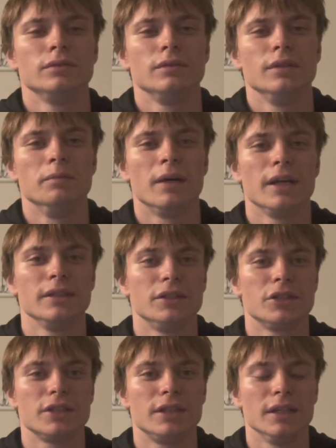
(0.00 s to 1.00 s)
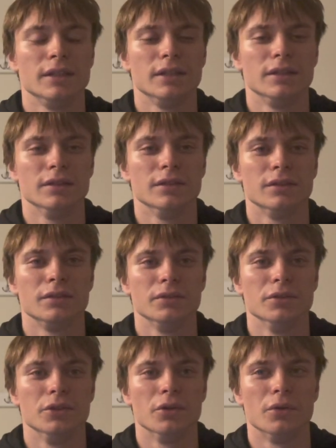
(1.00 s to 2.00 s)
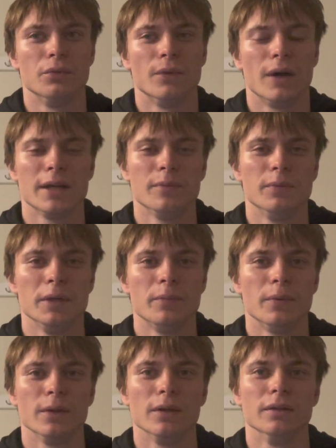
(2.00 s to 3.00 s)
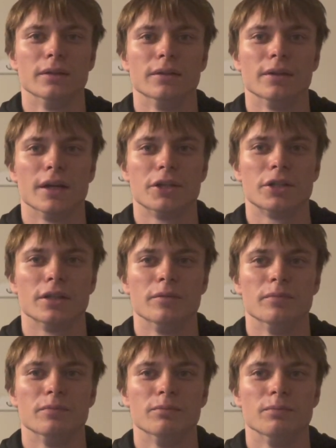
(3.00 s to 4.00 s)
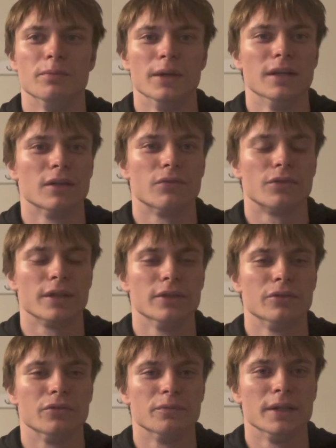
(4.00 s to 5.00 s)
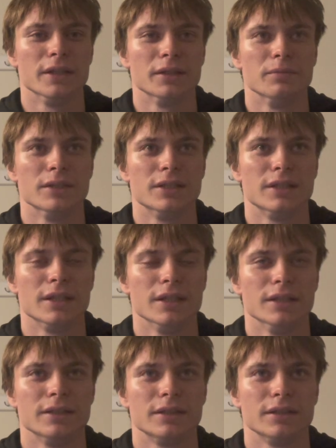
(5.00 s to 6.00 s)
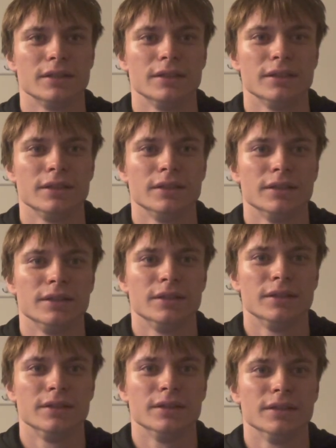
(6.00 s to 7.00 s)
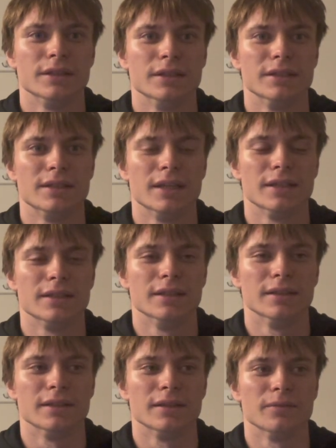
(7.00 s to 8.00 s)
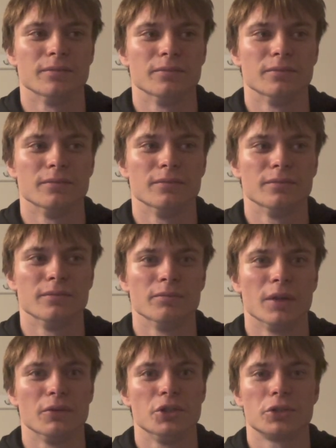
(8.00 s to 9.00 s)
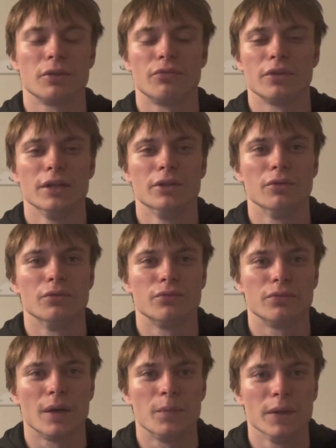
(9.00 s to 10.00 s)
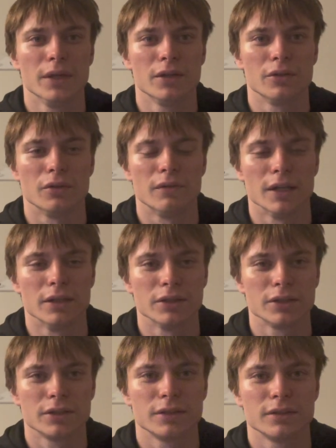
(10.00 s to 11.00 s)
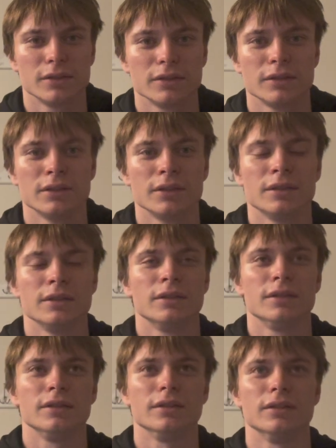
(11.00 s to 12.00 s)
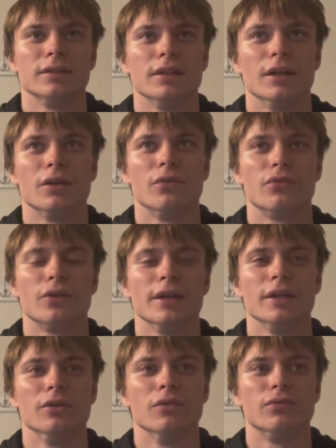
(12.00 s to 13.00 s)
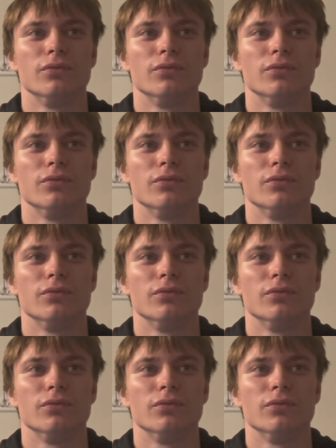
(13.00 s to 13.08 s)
In my understanding, why people actually being afraid of making mistakes is that they're just afraid of opinion of others. They're afraid of